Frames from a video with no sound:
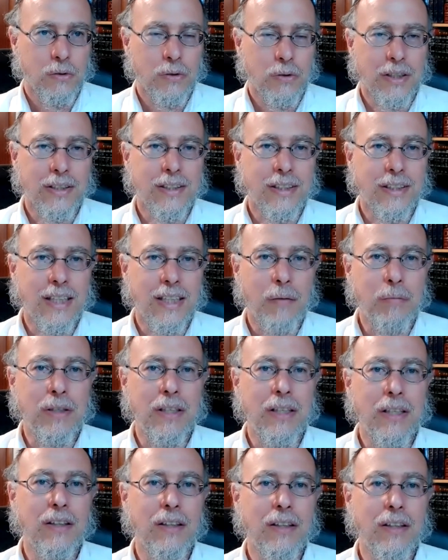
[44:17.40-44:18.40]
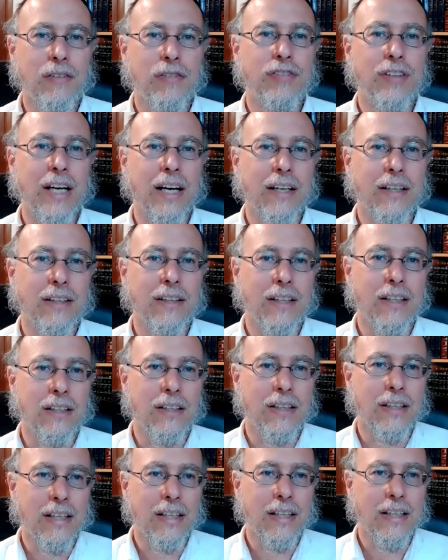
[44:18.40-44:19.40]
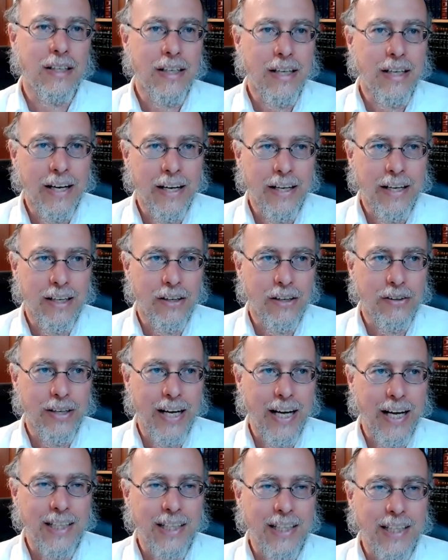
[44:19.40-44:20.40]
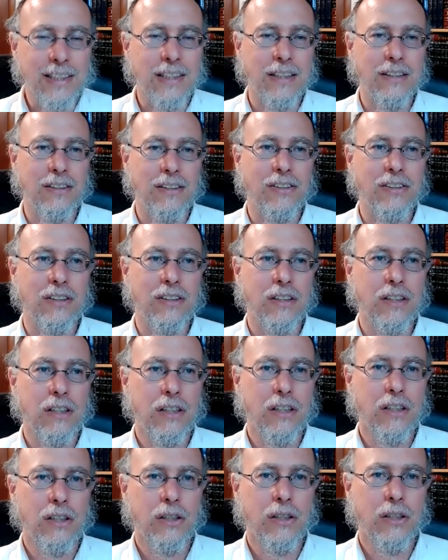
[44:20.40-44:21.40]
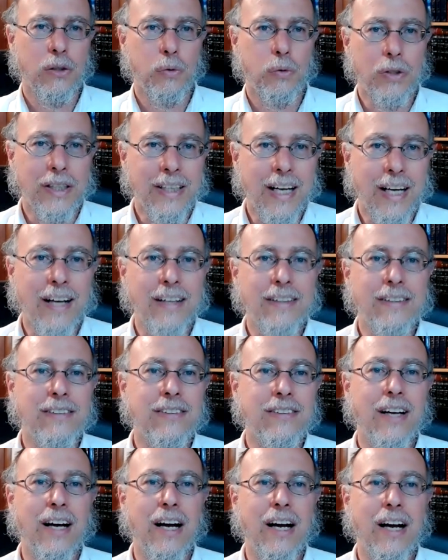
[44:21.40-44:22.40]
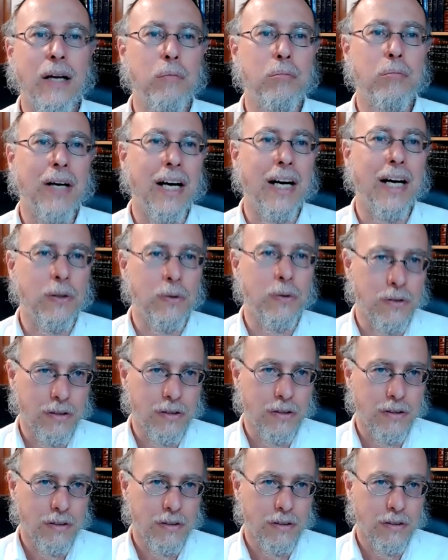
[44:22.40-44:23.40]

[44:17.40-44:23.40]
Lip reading: We're accepting the fact that in our essence, we're not time bound.